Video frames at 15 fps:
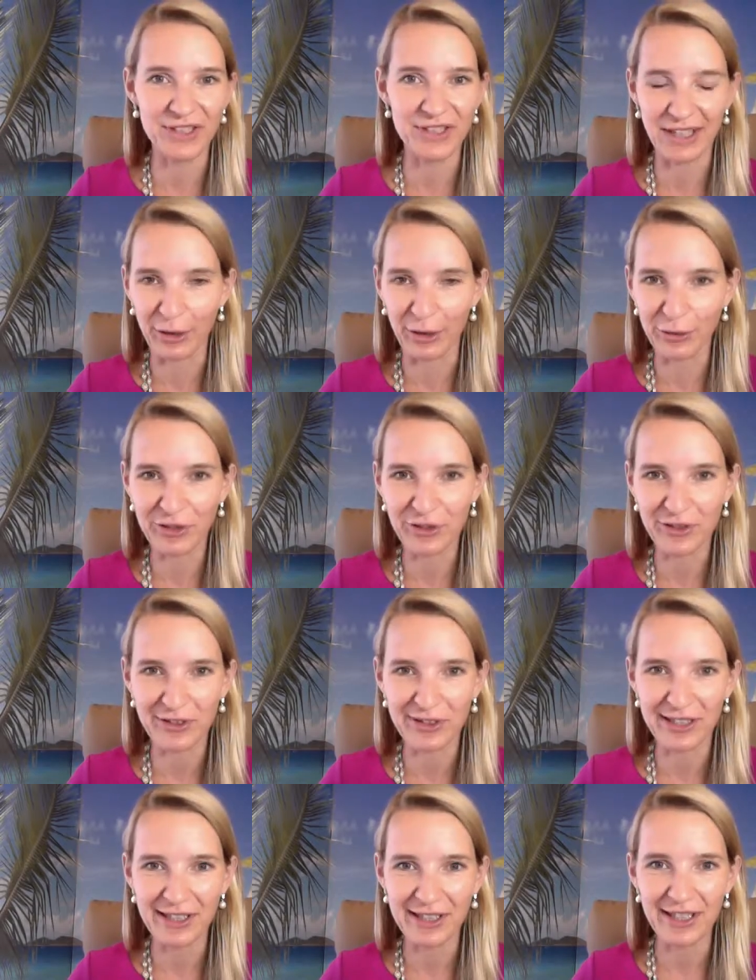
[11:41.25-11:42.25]
doubt
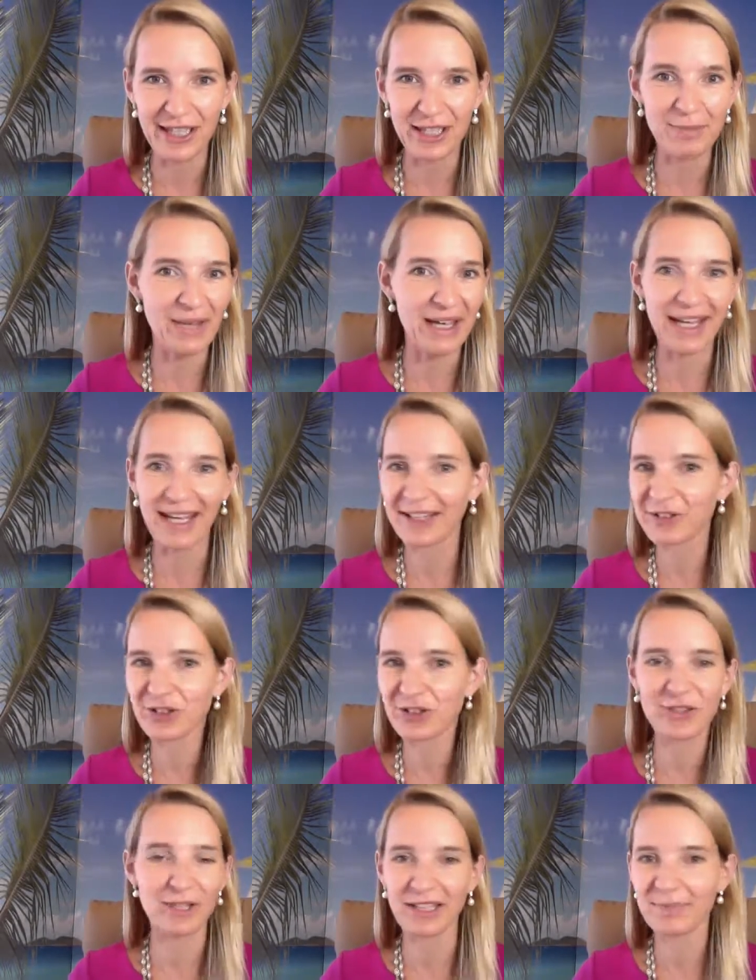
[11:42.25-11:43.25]
in my
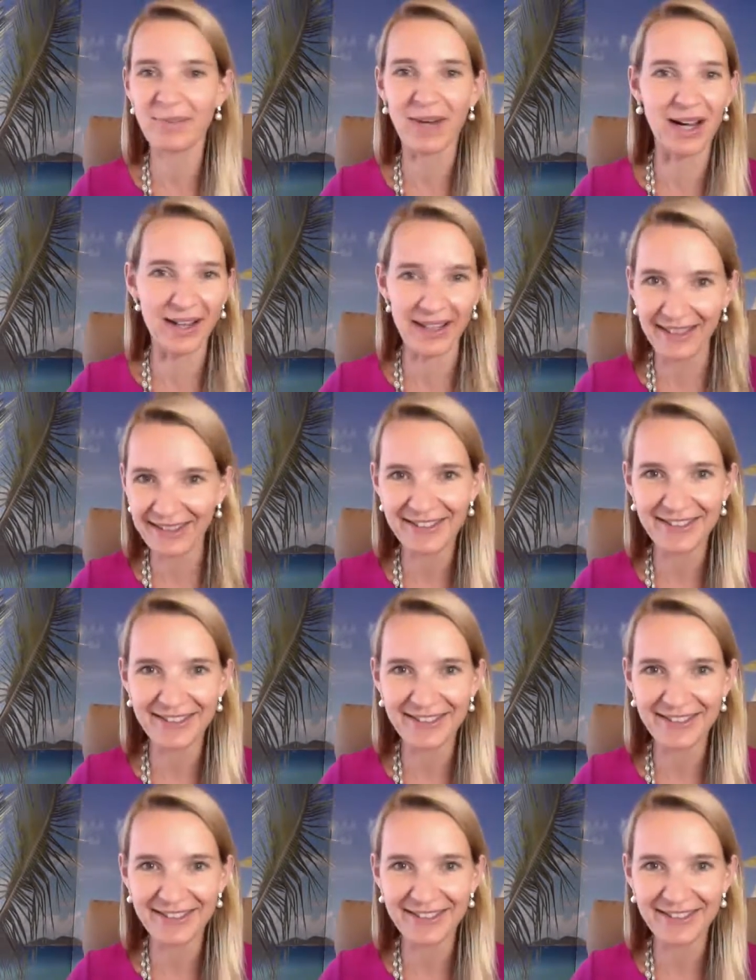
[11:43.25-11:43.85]
anxious ridden mind,